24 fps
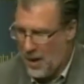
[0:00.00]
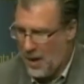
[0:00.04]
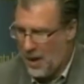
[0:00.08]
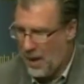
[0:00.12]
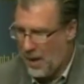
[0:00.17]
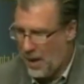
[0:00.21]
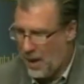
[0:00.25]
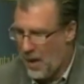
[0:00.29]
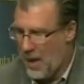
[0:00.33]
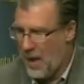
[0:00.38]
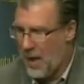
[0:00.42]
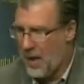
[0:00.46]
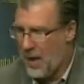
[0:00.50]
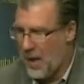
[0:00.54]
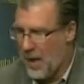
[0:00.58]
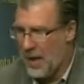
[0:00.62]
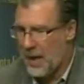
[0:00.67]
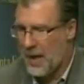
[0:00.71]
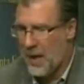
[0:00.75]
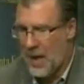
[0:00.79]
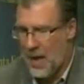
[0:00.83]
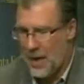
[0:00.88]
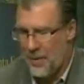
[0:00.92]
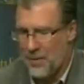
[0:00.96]
And I
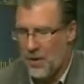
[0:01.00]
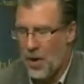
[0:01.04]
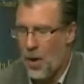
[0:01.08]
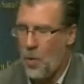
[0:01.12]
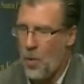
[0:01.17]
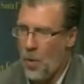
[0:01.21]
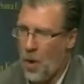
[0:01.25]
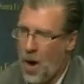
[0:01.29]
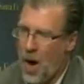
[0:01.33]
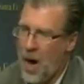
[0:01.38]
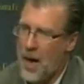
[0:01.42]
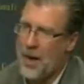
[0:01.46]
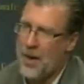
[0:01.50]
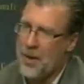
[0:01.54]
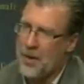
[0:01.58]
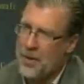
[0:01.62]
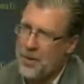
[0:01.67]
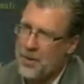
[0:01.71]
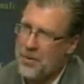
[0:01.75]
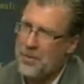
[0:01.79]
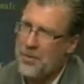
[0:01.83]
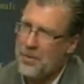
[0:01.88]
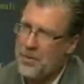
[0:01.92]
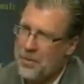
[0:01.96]
kind of go on and
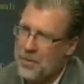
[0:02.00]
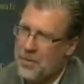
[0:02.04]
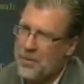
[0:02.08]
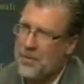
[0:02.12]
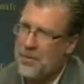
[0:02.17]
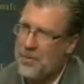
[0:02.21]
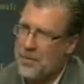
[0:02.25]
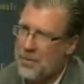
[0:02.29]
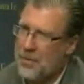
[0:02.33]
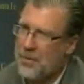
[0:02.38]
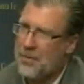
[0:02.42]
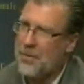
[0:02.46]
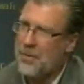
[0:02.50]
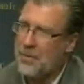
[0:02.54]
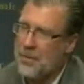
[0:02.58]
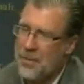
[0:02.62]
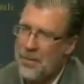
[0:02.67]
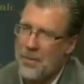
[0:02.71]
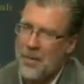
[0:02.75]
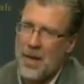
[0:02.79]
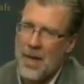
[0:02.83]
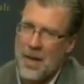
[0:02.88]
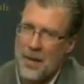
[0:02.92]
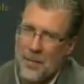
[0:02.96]

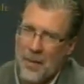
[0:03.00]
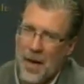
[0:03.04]
in